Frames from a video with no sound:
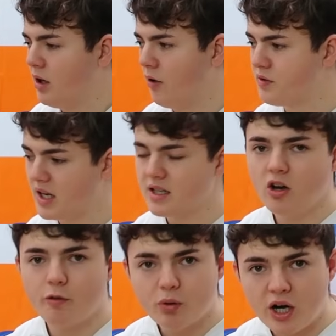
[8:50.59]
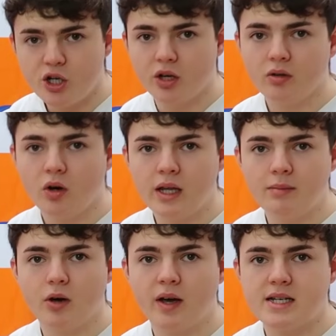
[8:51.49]
obviously, he had a lot of pressure on
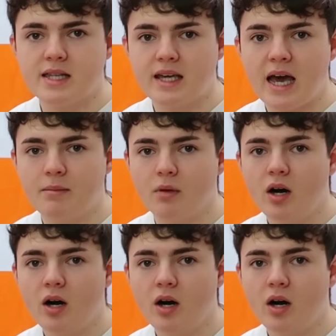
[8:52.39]
him going into the game.